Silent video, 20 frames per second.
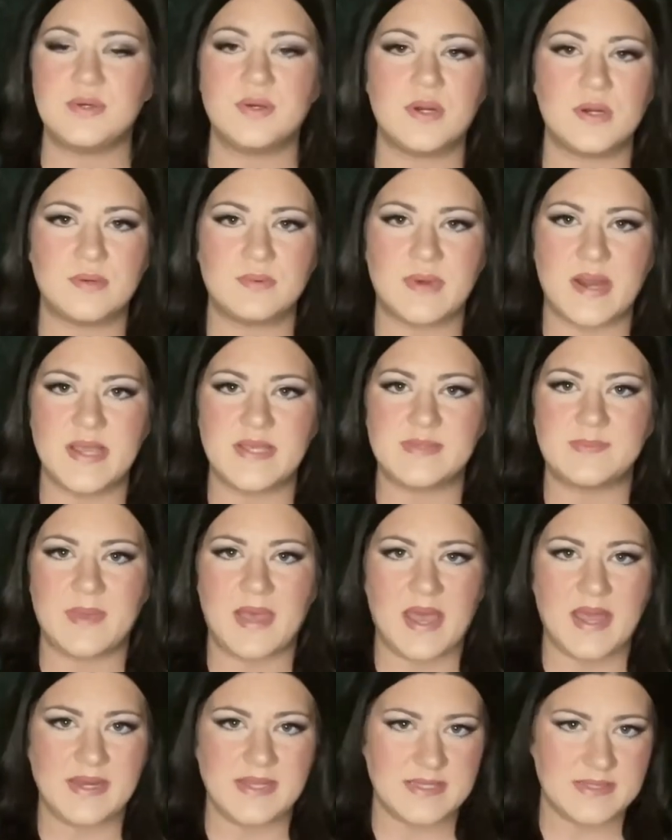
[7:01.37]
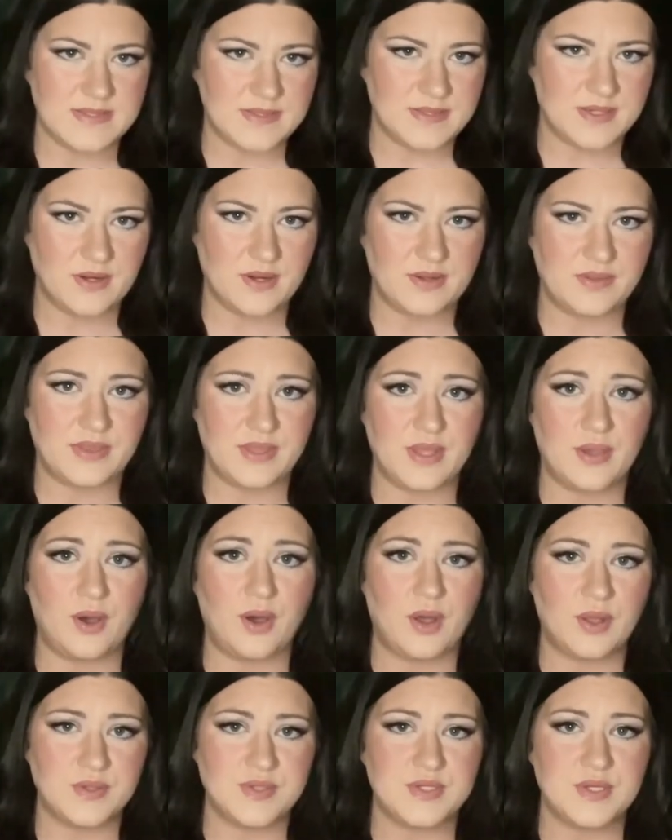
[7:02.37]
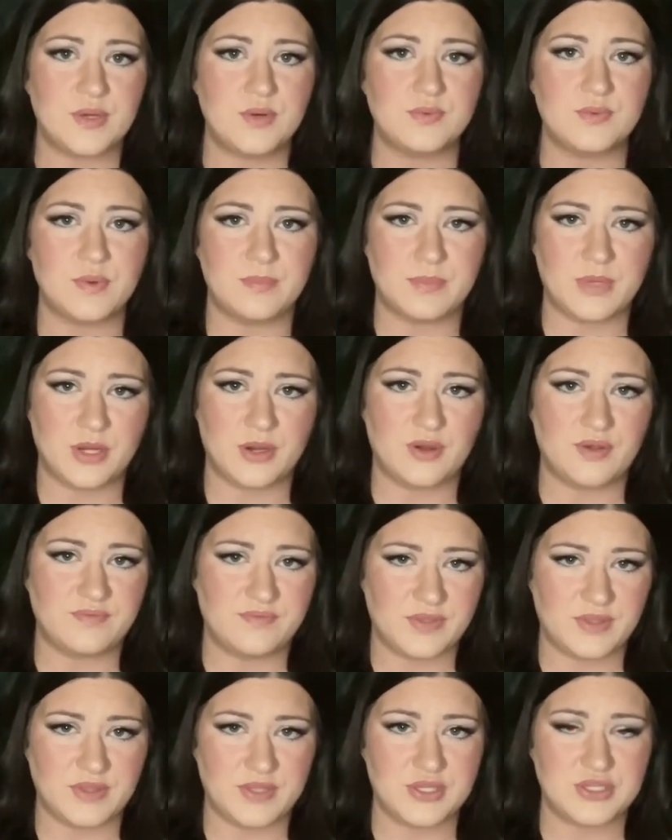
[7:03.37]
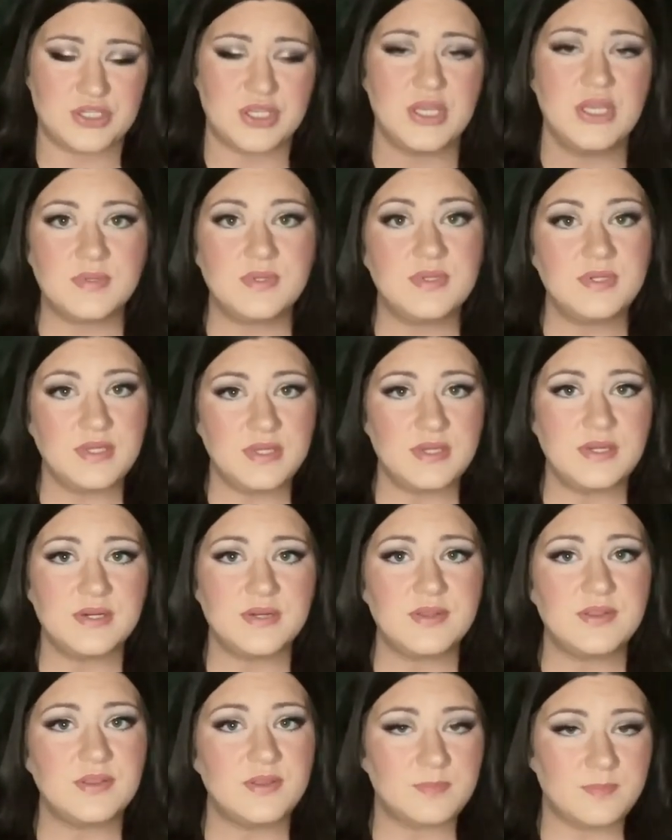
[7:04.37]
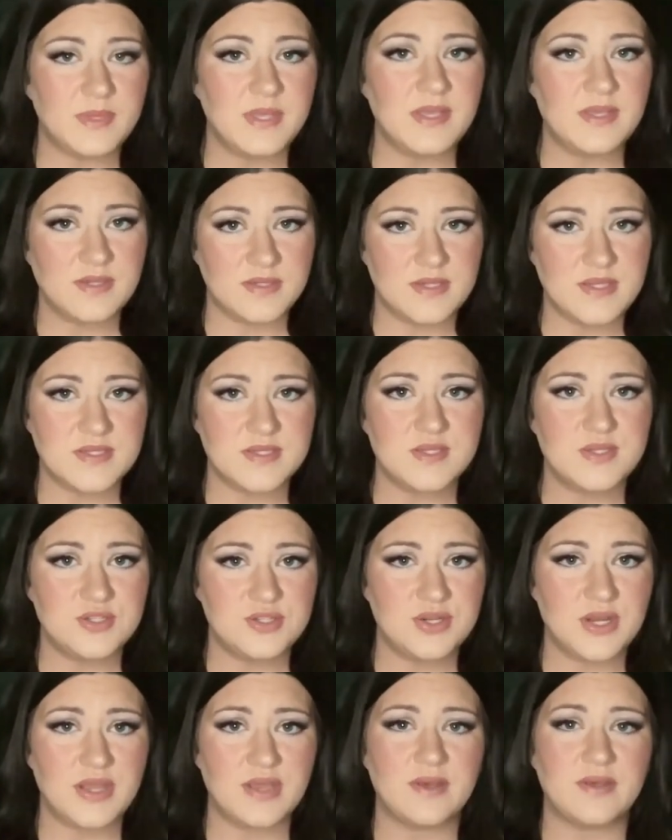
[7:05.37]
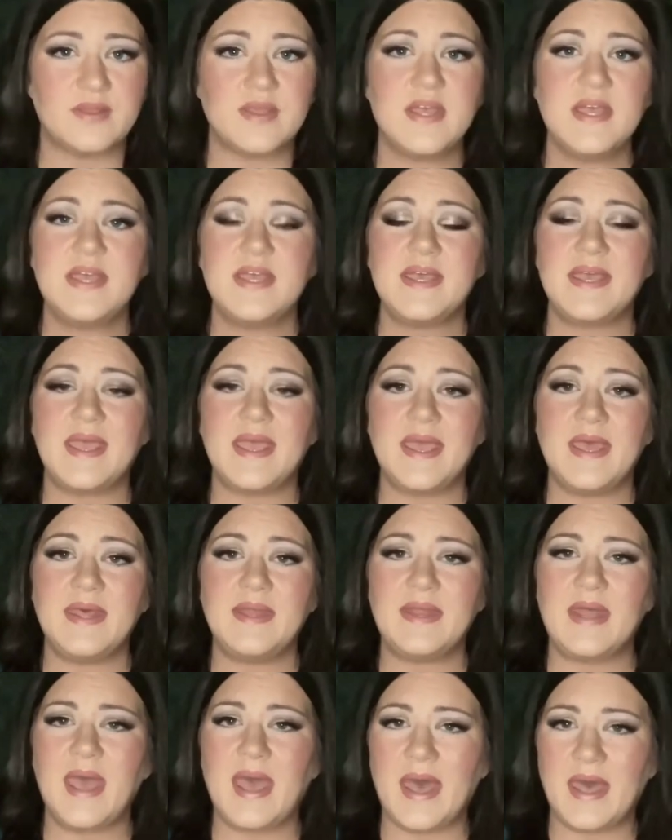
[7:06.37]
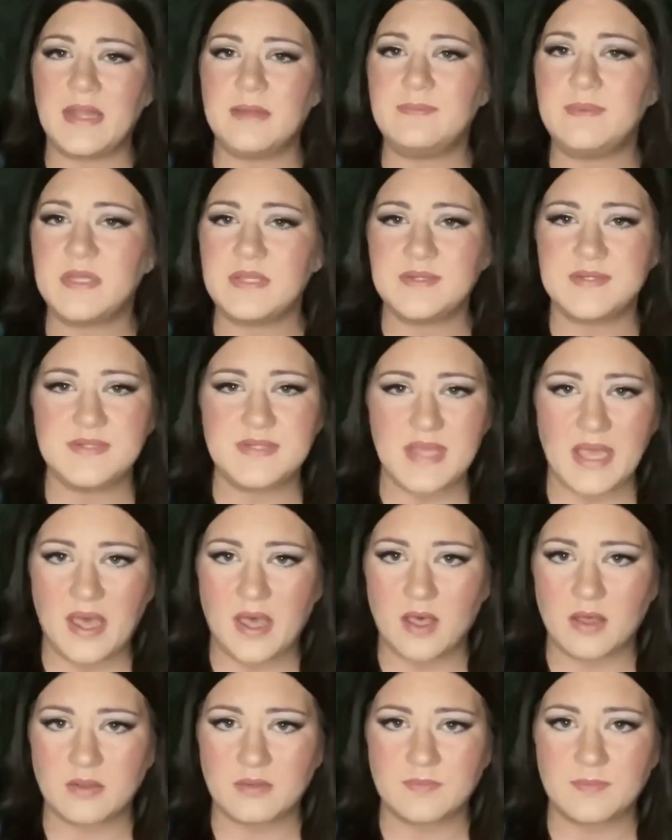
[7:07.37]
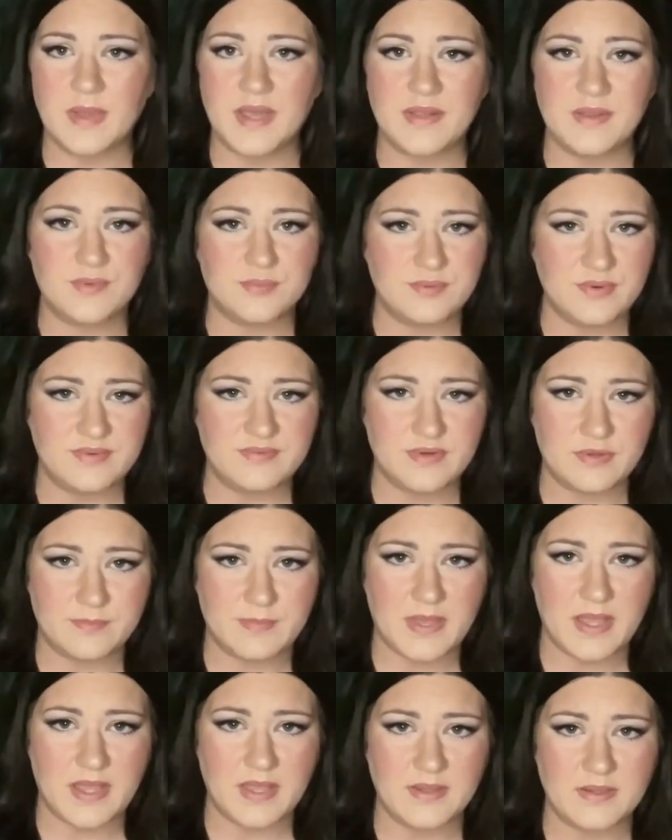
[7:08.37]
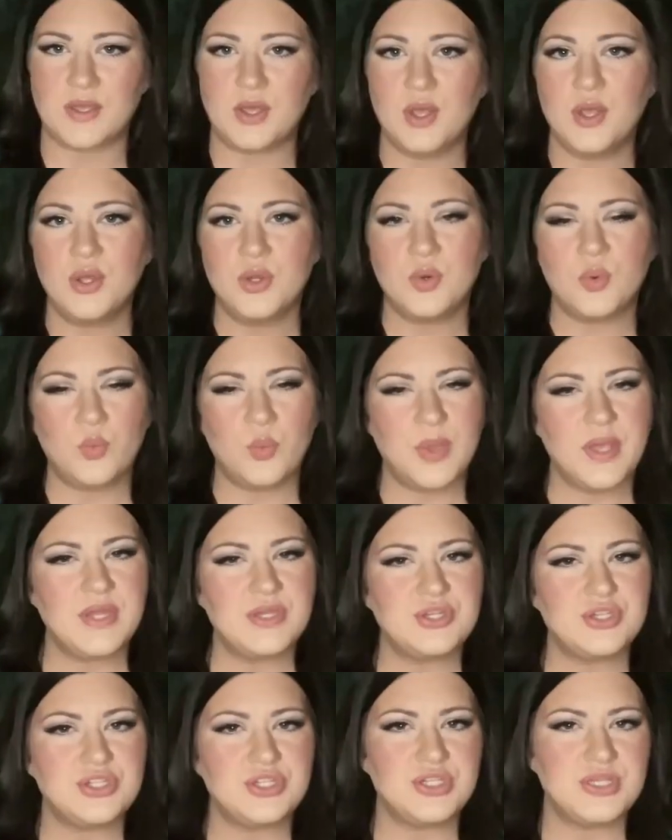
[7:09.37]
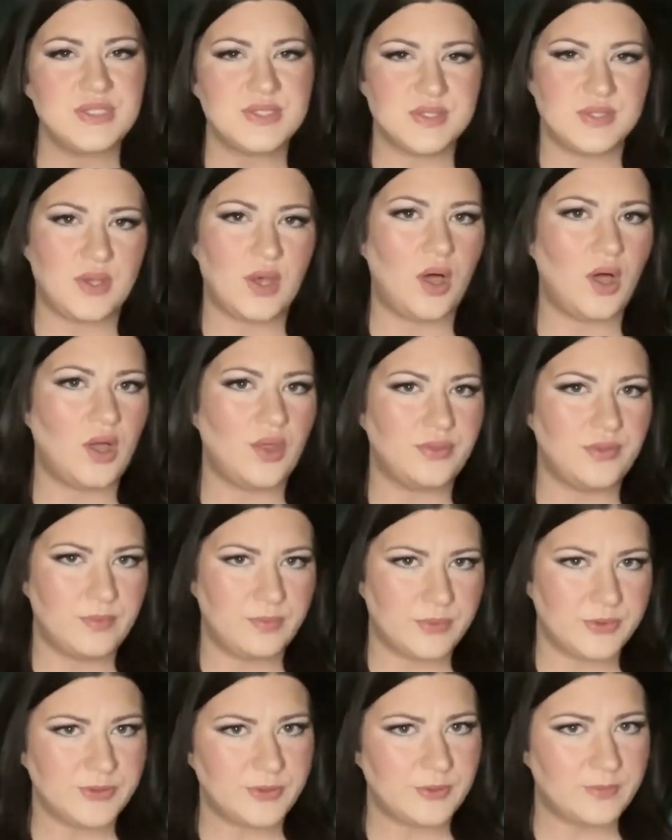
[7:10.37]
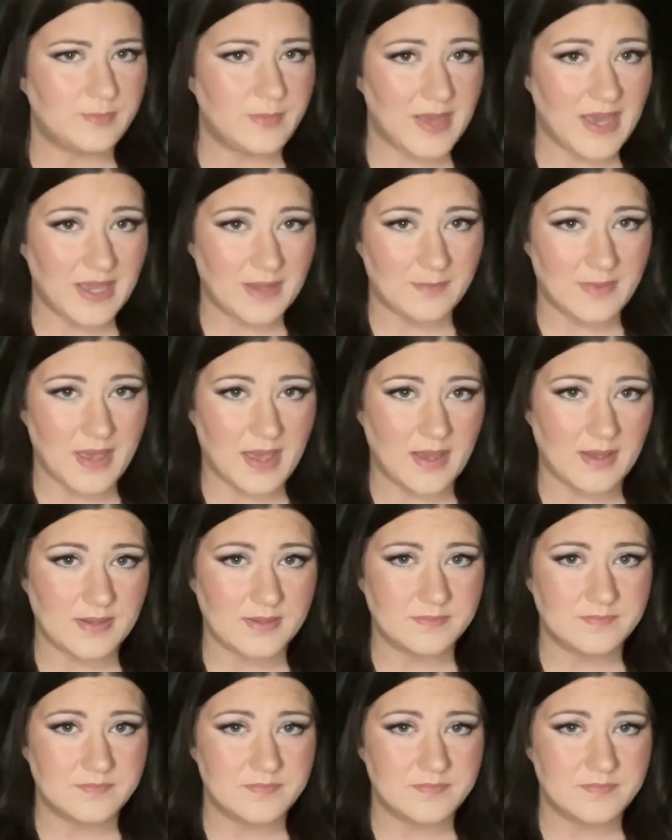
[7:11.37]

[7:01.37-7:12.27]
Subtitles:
her rice paddies near the Alto Ramira village near the Pianista Trail and had been down by the riverbank when she saw the blue backpack.